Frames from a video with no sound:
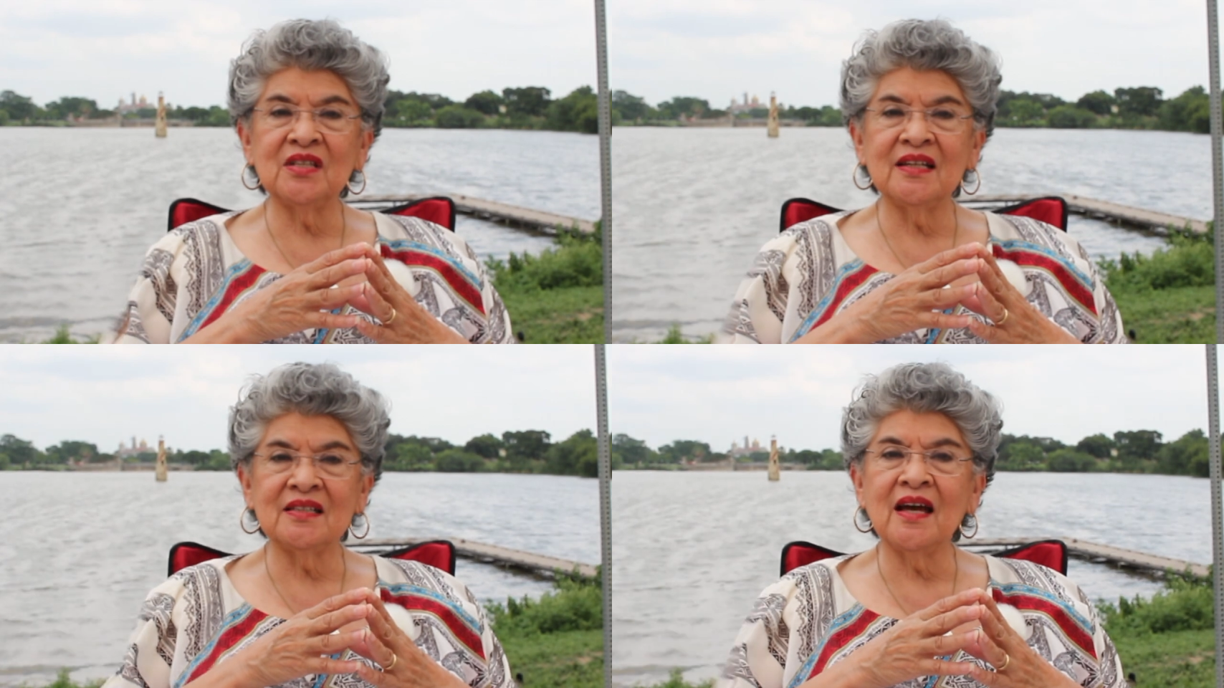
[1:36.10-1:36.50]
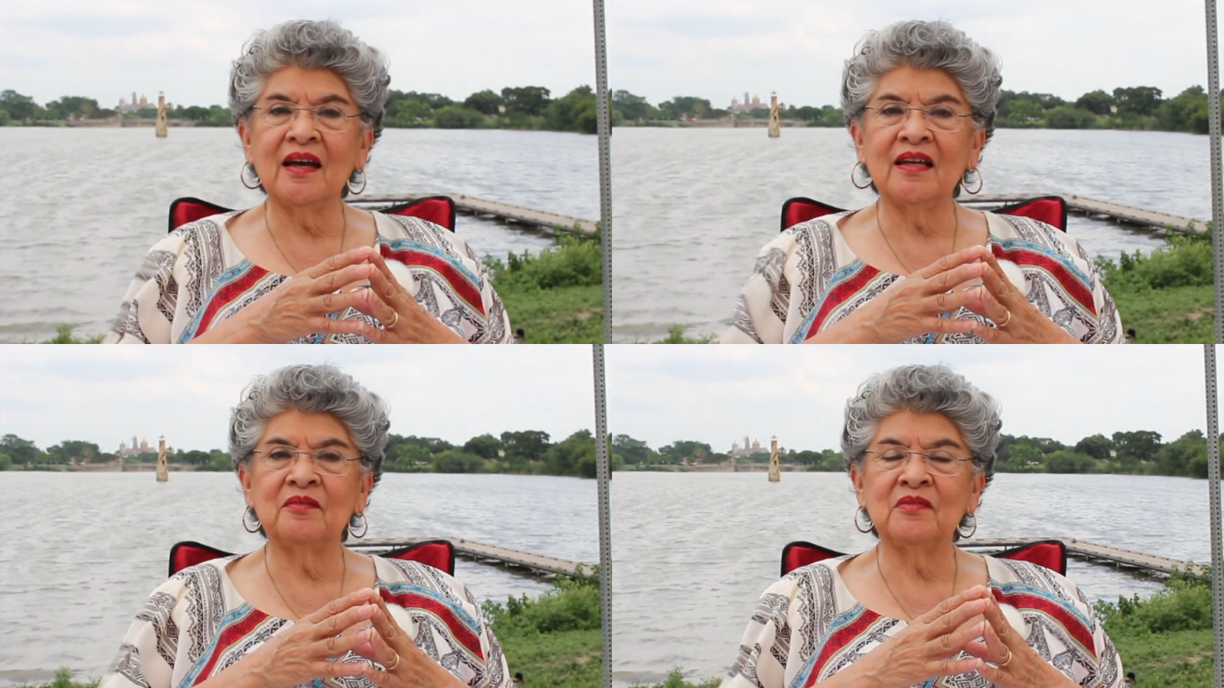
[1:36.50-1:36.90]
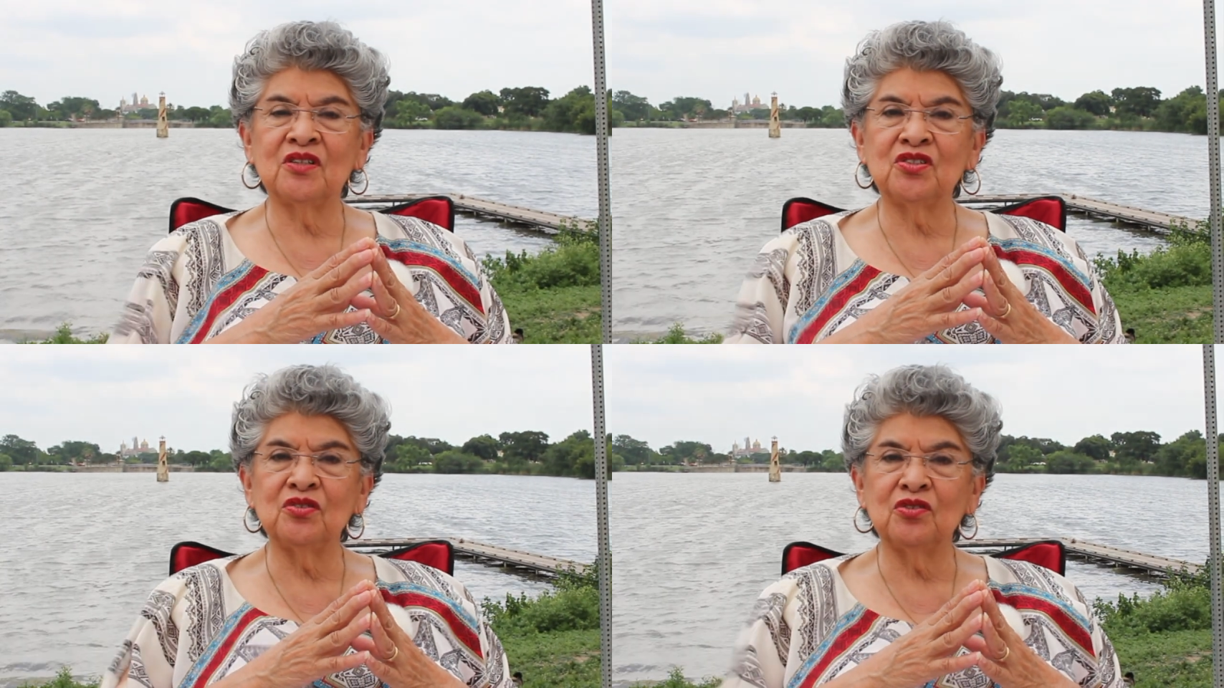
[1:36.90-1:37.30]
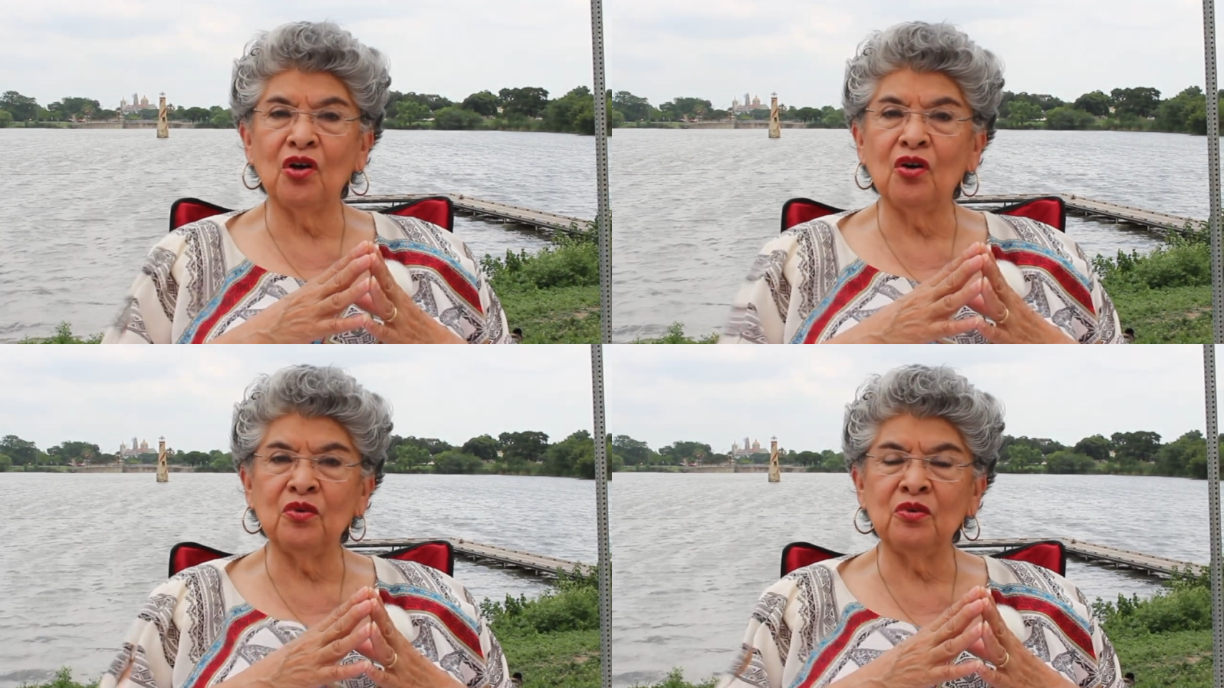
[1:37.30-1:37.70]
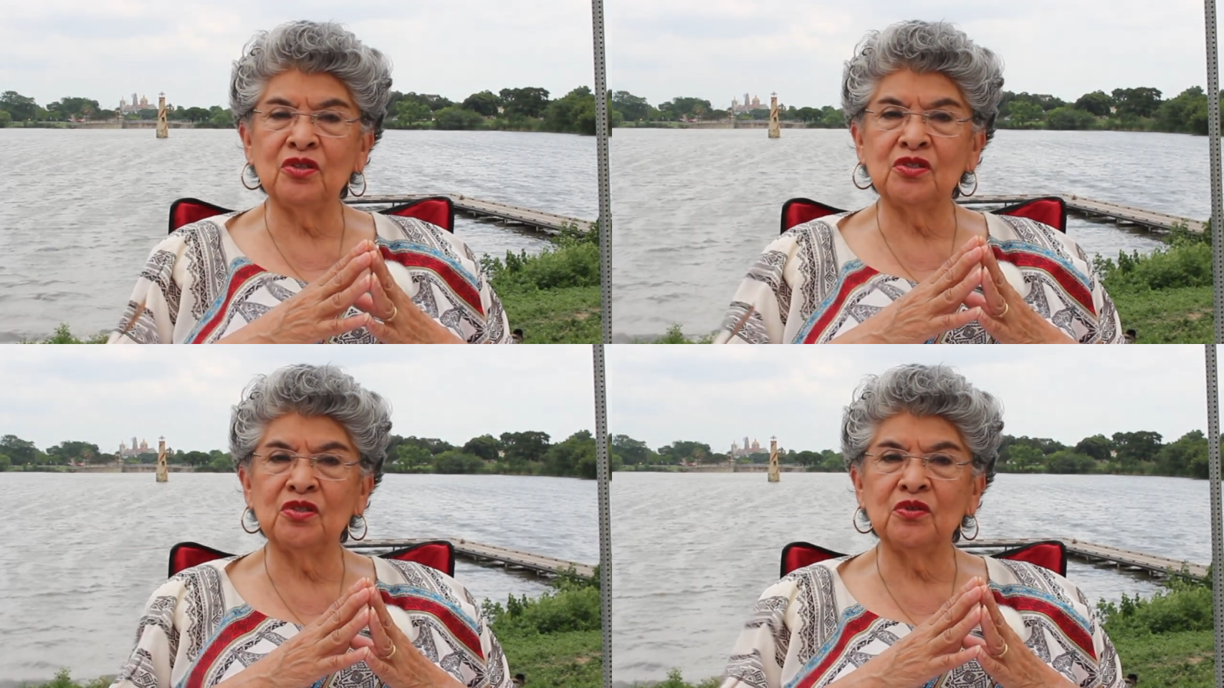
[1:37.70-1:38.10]
take time to go
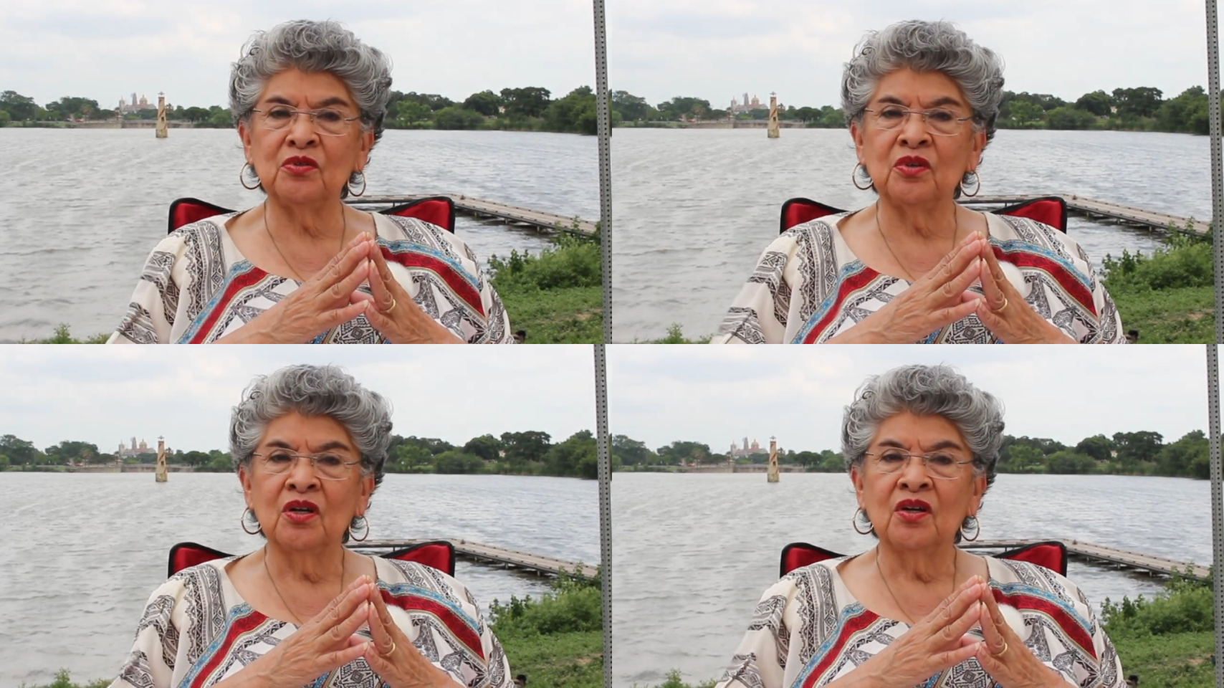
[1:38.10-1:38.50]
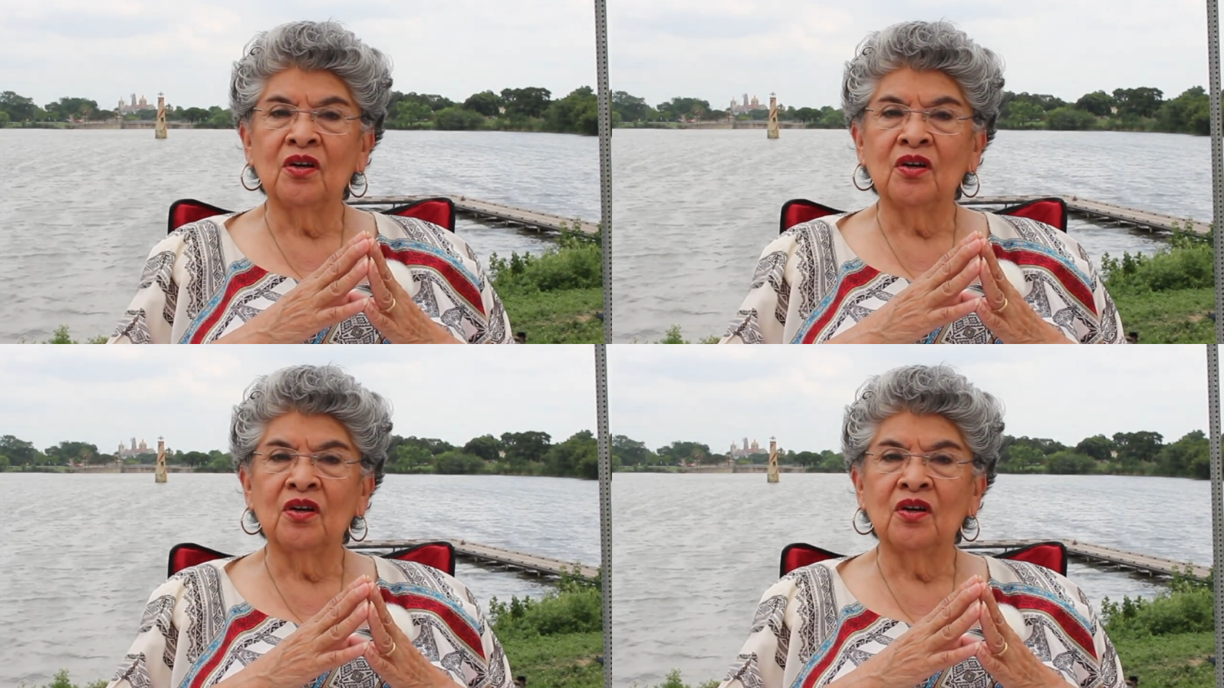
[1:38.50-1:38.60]
to